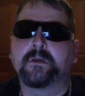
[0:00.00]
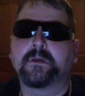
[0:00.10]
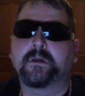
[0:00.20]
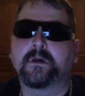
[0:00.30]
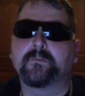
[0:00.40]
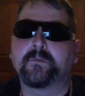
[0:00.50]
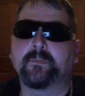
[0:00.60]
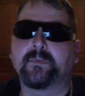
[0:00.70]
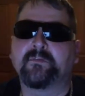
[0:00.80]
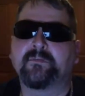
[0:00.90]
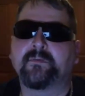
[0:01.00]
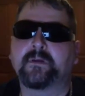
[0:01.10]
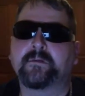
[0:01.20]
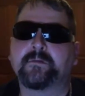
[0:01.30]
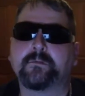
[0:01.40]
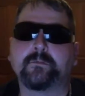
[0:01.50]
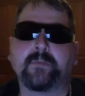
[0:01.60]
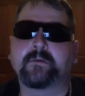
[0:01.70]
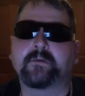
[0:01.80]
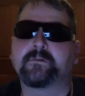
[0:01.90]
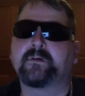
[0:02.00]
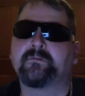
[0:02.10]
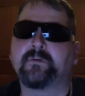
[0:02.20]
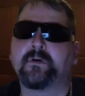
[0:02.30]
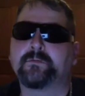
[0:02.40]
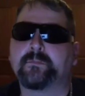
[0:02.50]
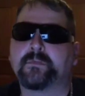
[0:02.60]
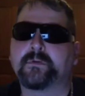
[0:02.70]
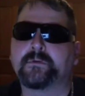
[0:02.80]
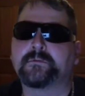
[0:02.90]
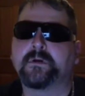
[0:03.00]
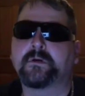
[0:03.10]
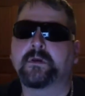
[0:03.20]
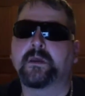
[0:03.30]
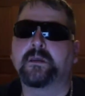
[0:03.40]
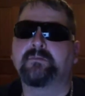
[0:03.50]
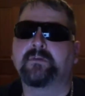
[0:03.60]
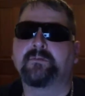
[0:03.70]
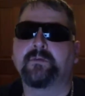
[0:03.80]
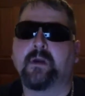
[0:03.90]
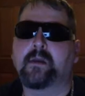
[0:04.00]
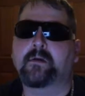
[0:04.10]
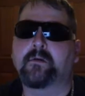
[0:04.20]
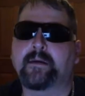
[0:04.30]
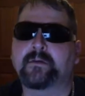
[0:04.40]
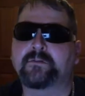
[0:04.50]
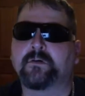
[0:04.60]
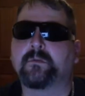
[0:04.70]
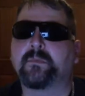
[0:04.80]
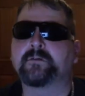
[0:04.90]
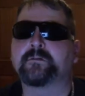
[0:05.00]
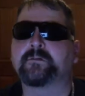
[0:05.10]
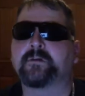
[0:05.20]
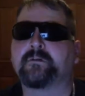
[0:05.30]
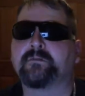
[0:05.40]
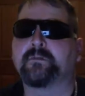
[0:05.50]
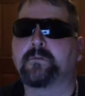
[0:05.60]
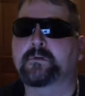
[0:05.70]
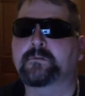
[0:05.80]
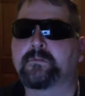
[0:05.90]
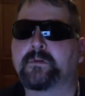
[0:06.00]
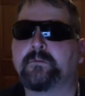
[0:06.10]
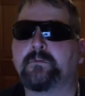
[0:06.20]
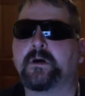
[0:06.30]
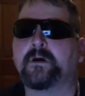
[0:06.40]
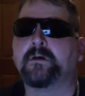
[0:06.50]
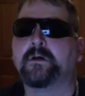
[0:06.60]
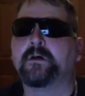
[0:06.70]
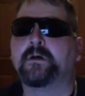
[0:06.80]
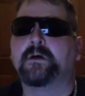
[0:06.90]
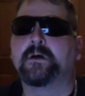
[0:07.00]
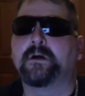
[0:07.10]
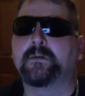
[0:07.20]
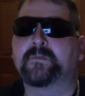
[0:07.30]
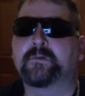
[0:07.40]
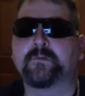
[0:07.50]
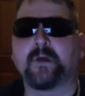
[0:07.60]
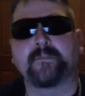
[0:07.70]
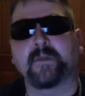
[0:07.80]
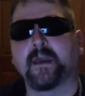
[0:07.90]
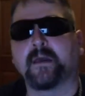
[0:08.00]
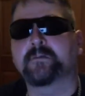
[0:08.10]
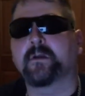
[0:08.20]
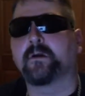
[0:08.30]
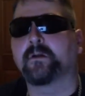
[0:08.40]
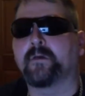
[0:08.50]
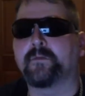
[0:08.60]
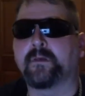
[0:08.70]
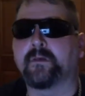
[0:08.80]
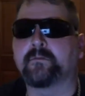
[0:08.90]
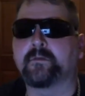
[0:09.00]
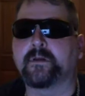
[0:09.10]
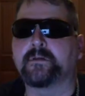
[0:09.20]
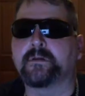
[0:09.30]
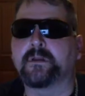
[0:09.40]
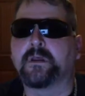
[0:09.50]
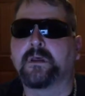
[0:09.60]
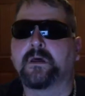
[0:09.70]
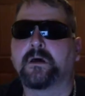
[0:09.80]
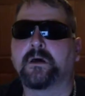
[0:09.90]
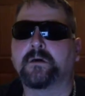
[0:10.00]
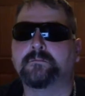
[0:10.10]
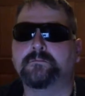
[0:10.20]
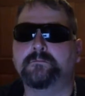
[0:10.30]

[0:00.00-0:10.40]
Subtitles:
Don't be afraid to make yourself vulnerable. Okay, even if you got to crack a joke about yourself, it works really well, to drop the guy's guard on the other end. Um,